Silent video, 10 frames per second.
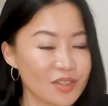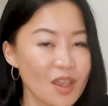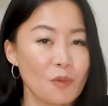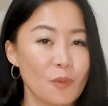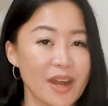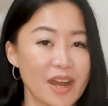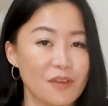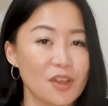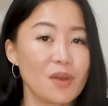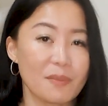Whenever
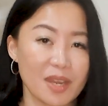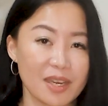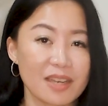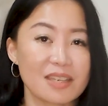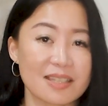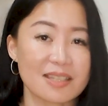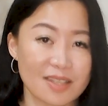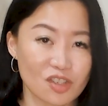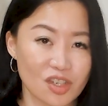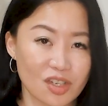you are making
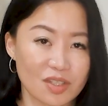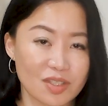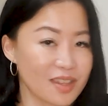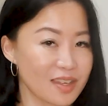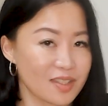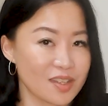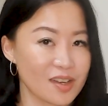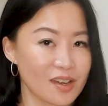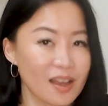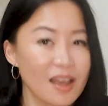decisions this
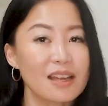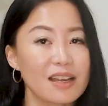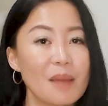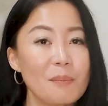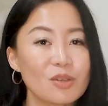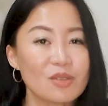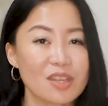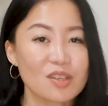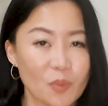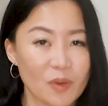year, come back to
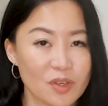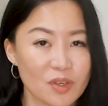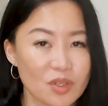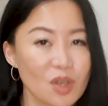these words.